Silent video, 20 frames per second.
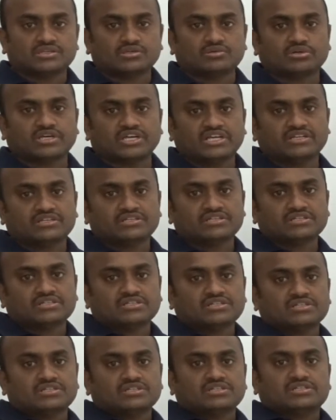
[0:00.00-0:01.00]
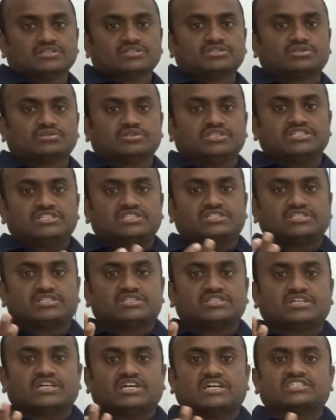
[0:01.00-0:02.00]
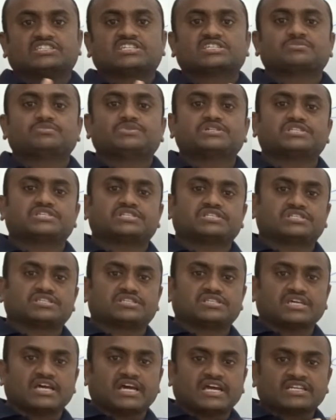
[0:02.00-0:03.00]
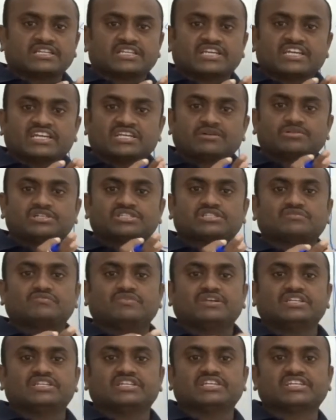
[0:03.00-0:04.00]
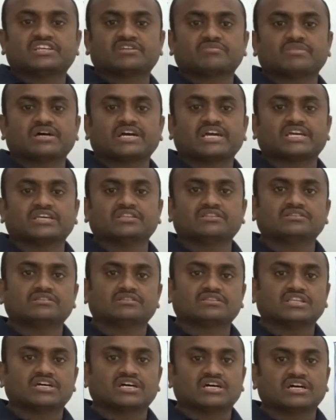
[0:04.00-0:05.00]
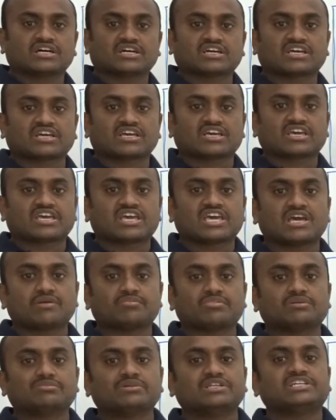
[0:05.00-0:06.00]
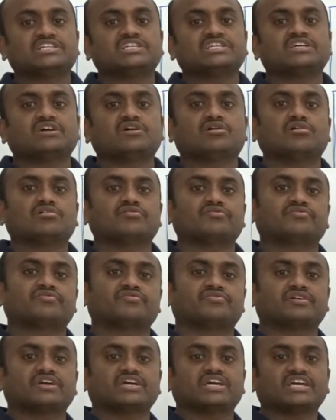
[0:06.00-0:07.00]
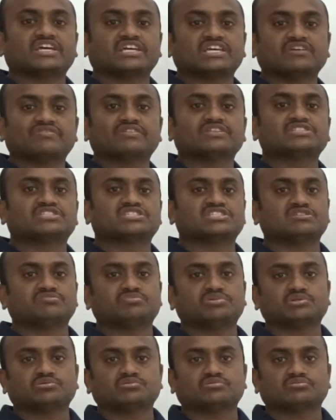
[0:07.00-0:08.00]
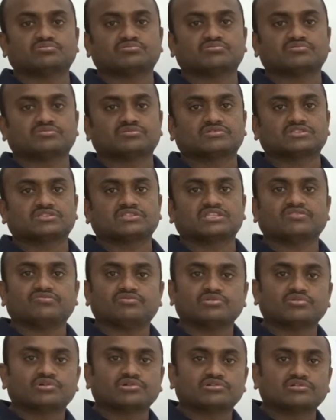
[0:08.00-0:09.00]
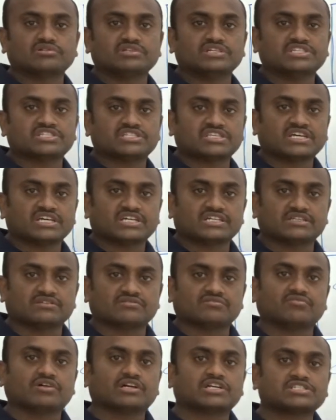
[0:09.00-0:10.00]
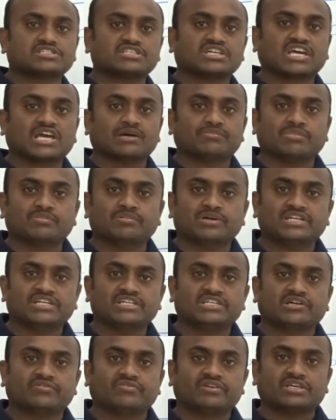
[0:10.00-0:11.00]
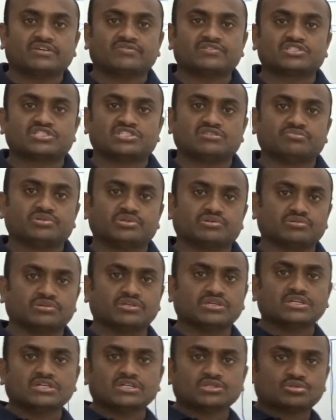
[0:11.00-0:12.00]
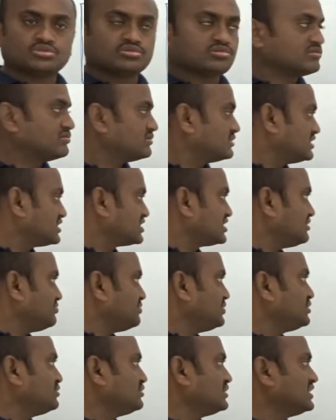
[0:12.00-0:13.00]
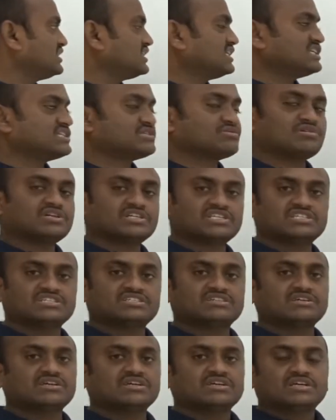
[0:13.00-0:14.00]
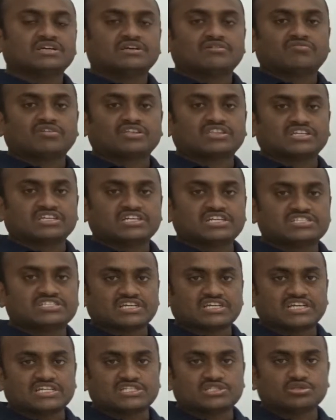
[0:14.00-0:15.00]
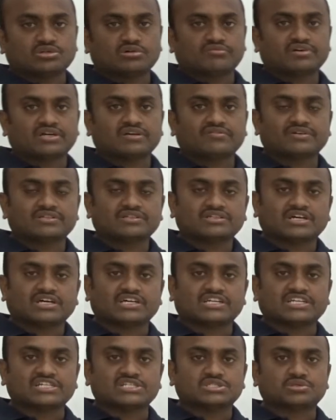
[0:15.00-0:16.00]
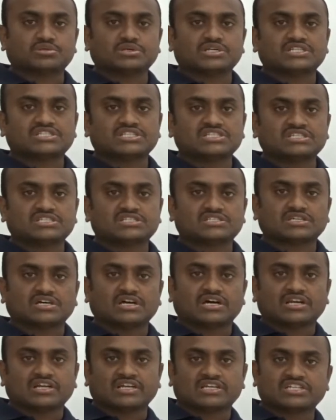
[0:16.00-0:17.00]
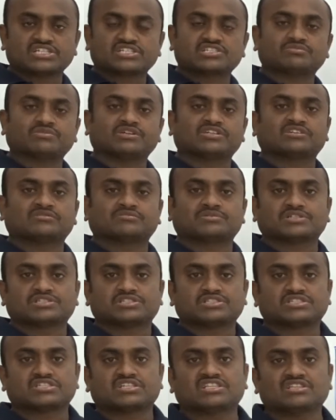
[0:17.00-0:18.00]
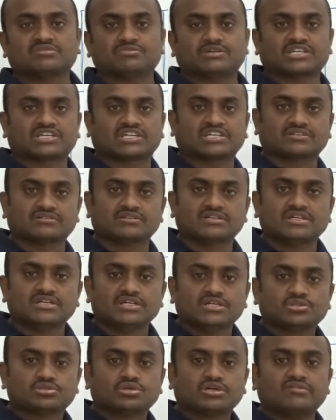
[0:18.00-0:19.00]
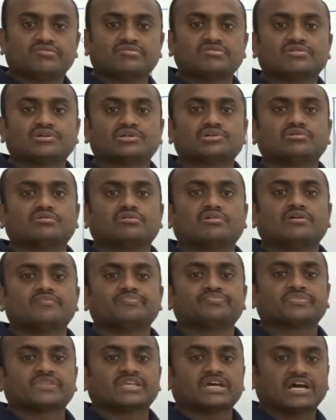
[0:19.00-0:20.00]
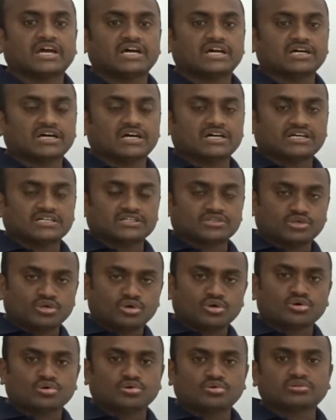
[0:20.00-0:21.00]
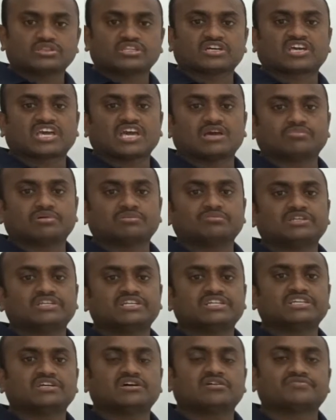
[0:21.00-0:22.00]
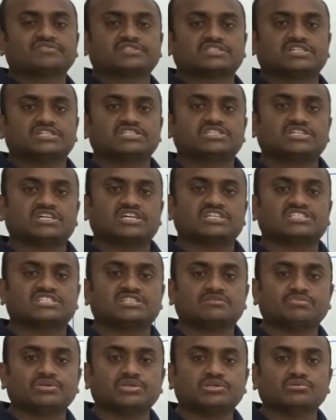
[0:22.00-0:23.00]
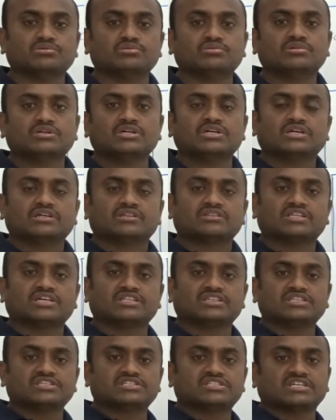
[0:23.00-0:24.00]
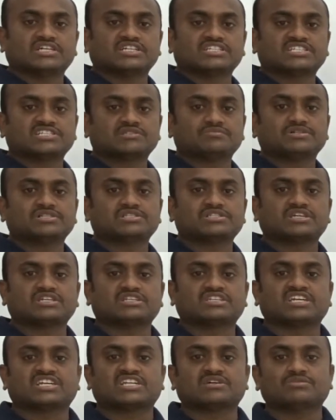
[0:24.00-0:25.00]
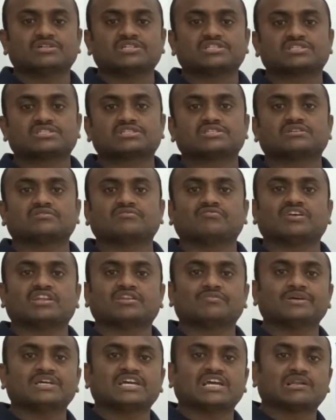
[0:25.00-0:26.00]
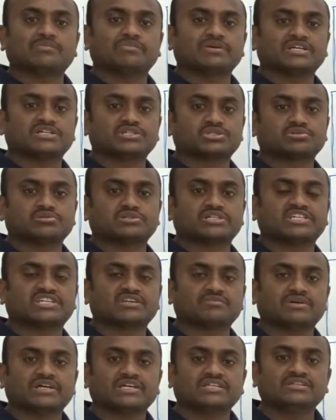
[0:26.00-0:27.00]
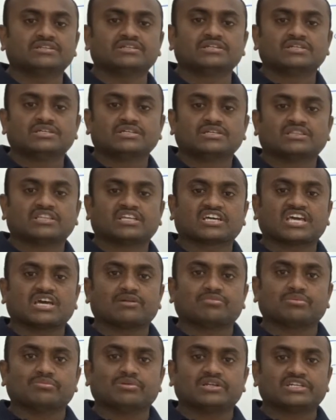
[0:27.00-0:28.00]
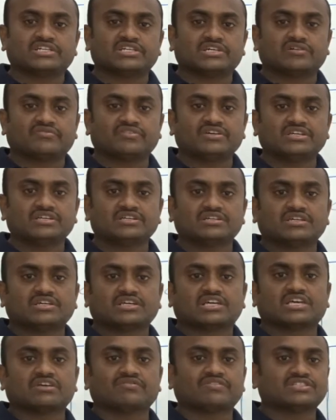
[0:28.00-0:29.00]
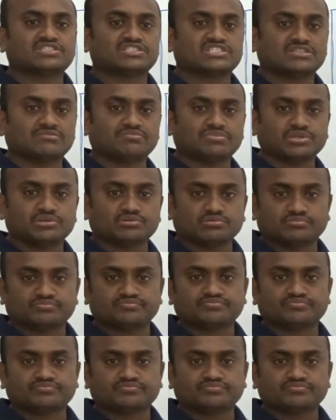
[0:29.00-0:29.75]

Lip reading: Okay. So this address bus and data bus will determine the capability of a given CPU. If you want to decide what is the capability of a given CPU, so the CPU indicates what here, whether it 8051 or 8086 or latest microprocessor in the market. So if you want to know the capability of such a CPU, then this address bus and data bus will be helping us to determine the capability of a given CPU.